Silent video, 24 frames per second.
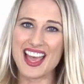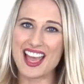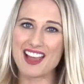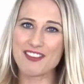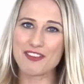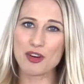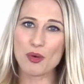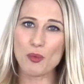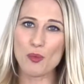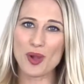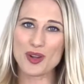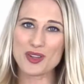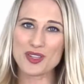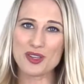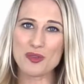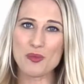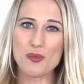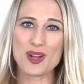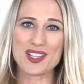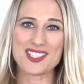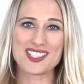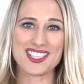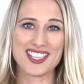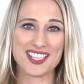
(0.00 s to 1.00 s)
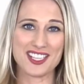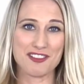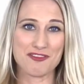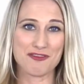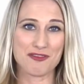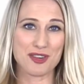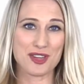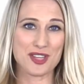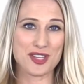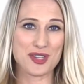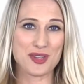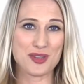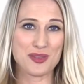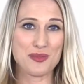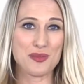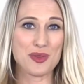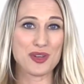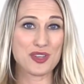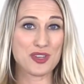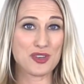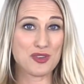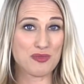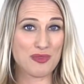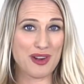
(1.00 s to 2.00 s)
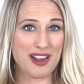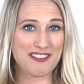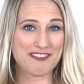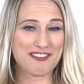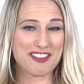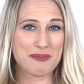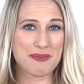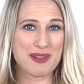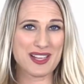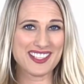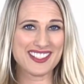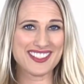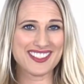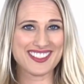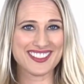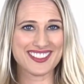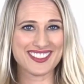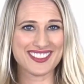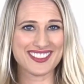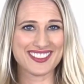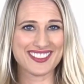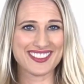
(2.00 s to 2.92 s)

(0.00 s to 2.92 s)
Ever wonder what's in it for you when you rent from us?